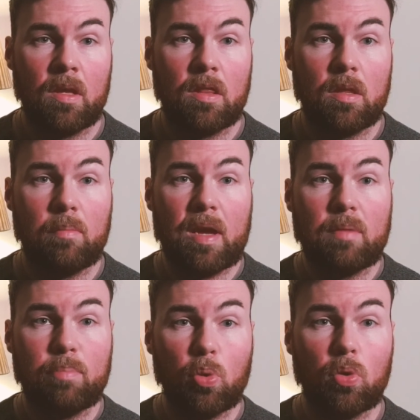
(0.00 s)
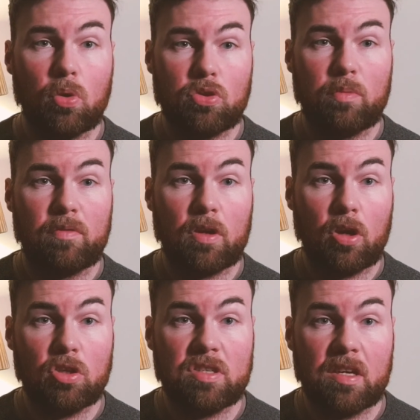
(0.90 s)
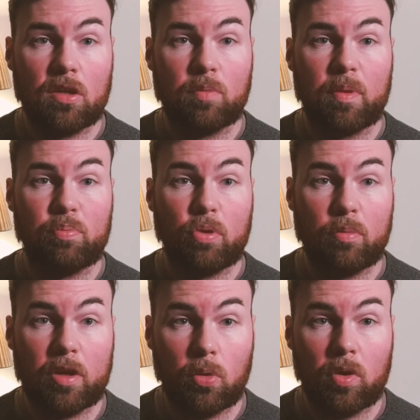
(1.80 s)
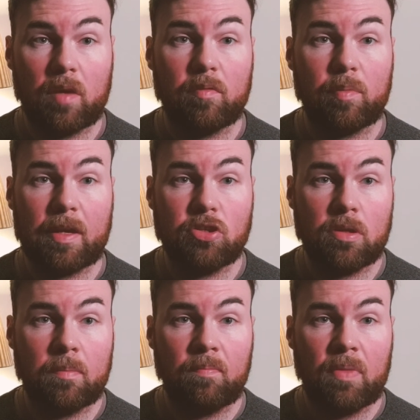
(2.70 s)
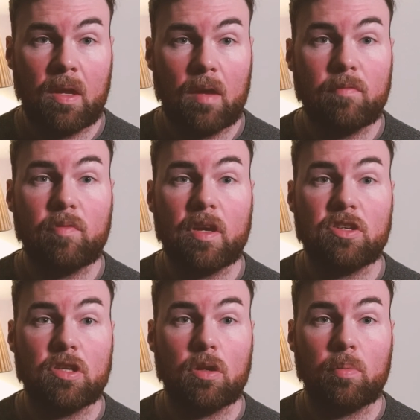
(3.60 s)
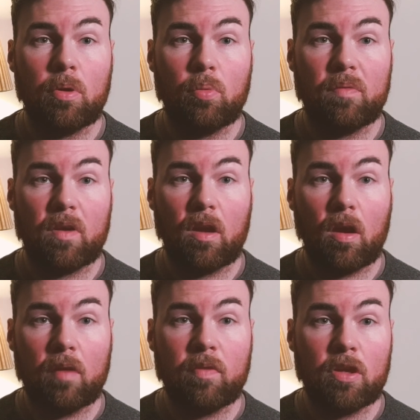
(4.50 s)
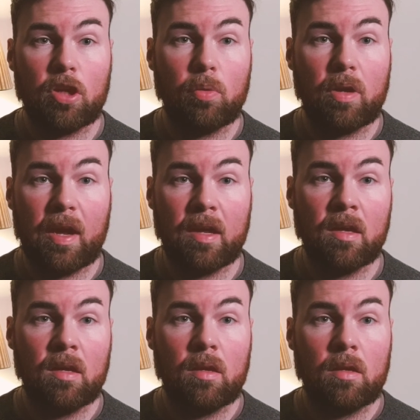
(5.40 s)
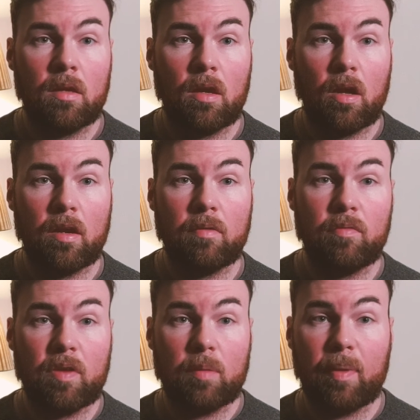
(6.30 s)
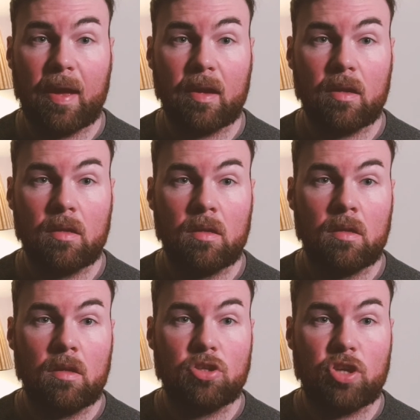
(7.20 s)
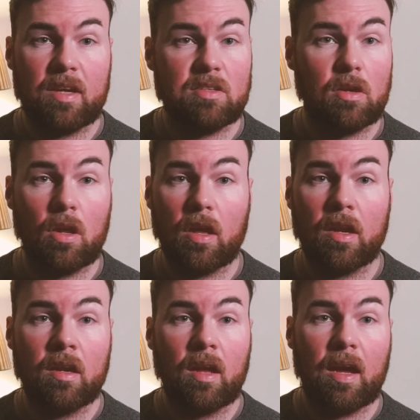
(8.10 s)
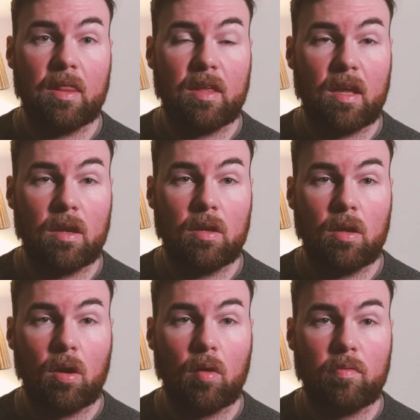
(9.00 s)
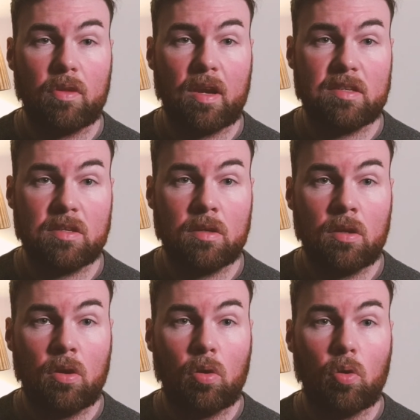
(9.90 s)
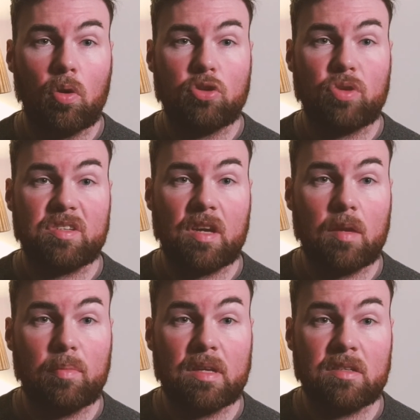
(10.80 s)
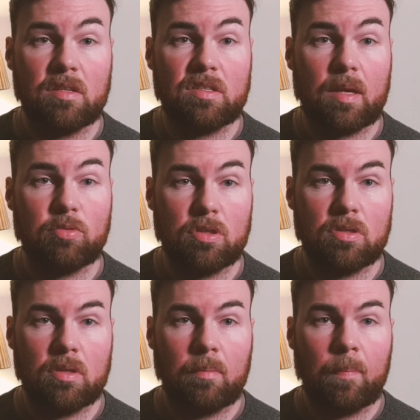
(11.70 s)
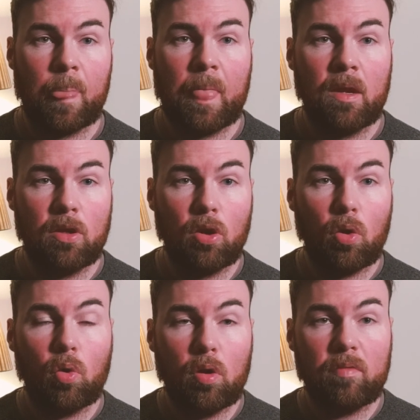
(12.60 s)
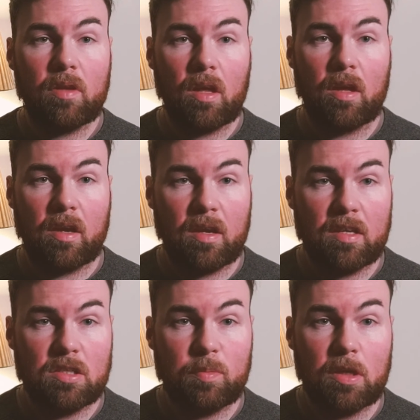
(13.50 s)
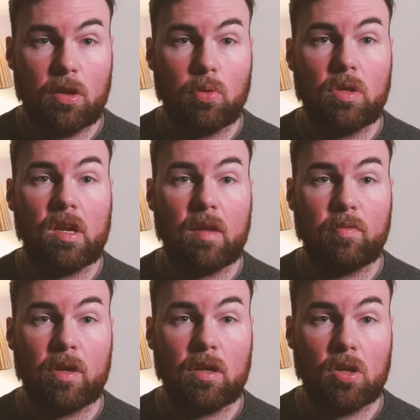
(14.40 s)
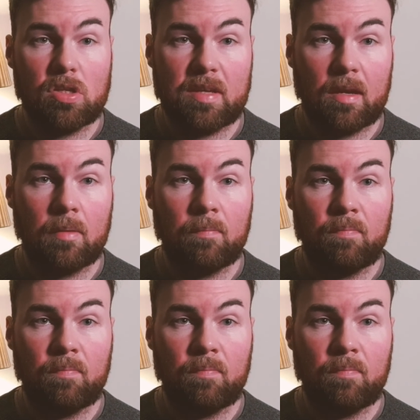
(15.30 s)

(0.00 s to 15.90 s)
The main bulk or some of the content could be pre-recorded information, and finishing up with a live Q&A, learning feedback, checks on learning at the end of the lesson, or addressing any misconceptions. Not all of the learning needs to be you delivering content.